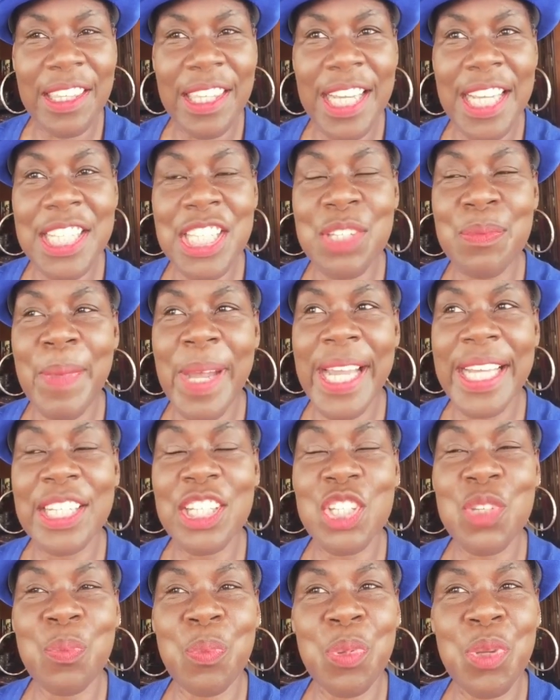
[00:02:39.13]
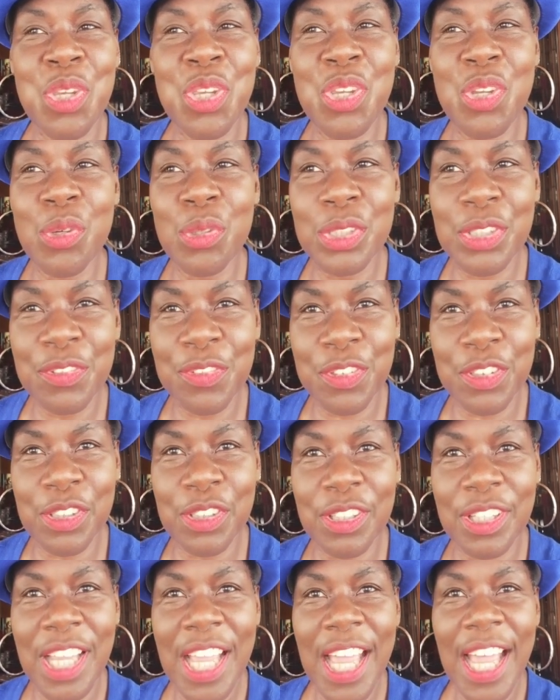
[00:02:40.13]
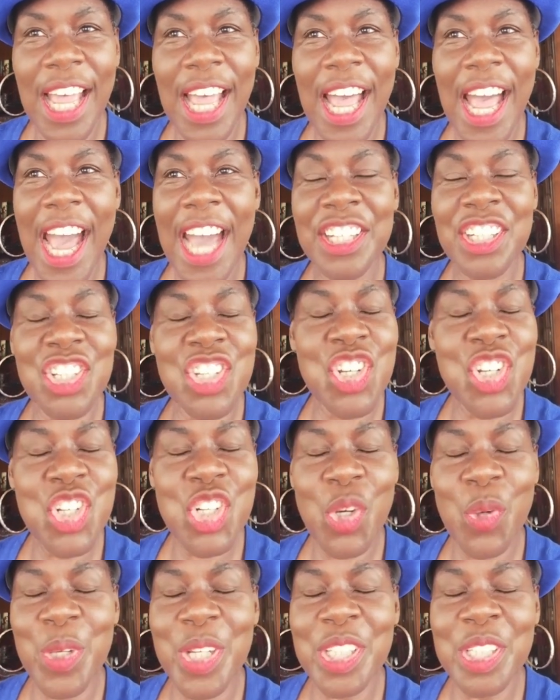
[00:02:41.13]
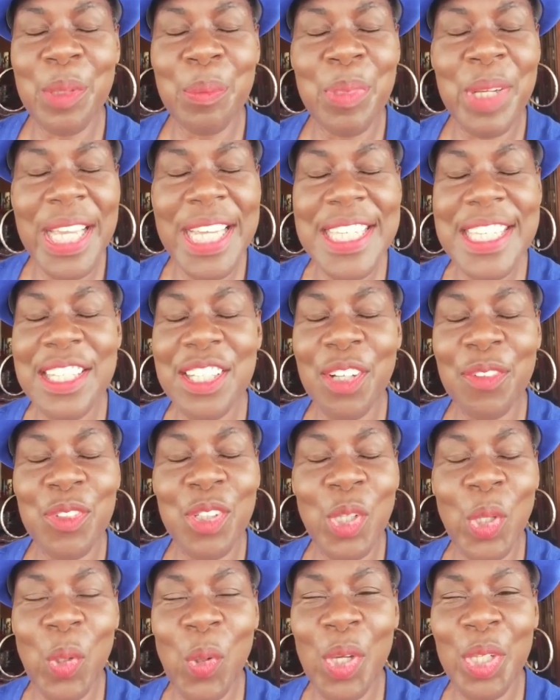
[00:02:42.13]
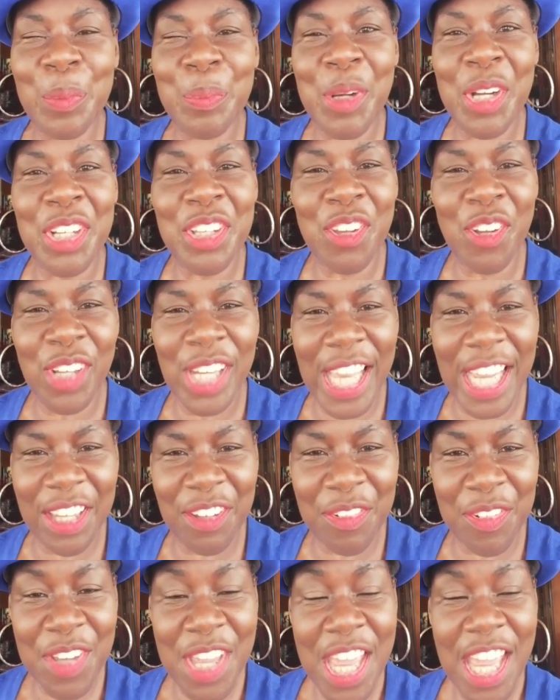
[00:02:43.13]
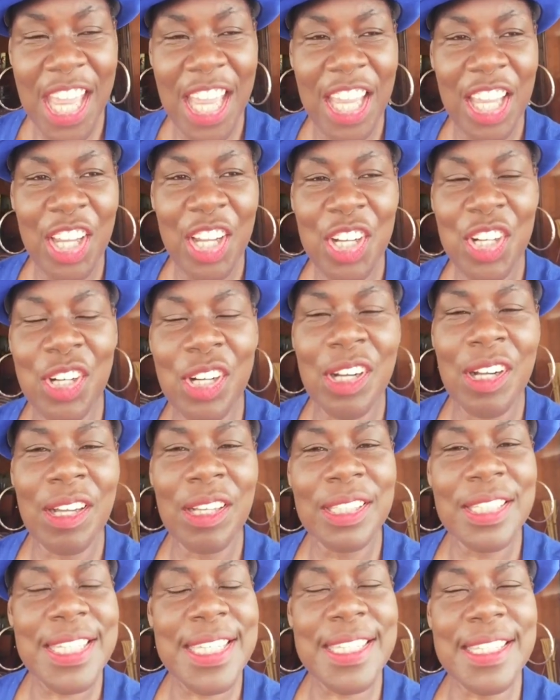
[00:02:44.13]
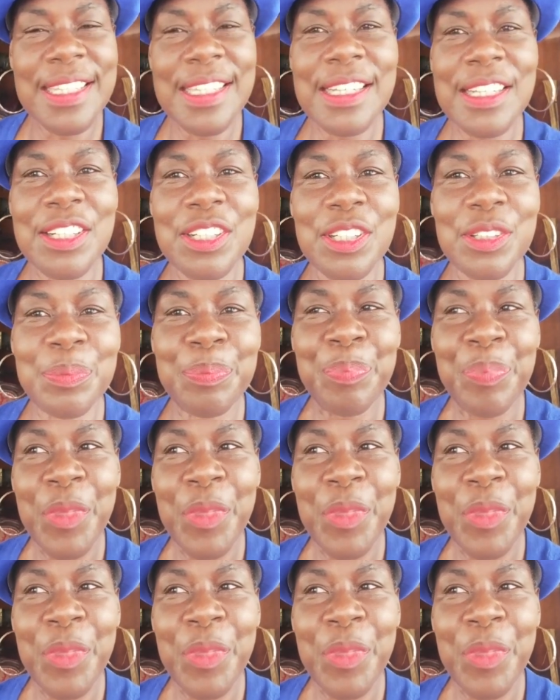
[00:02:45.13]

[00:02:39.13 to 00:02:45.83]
That smile is beautiful and it's showing the blessing of the Lord upon your life. Girl, listen here.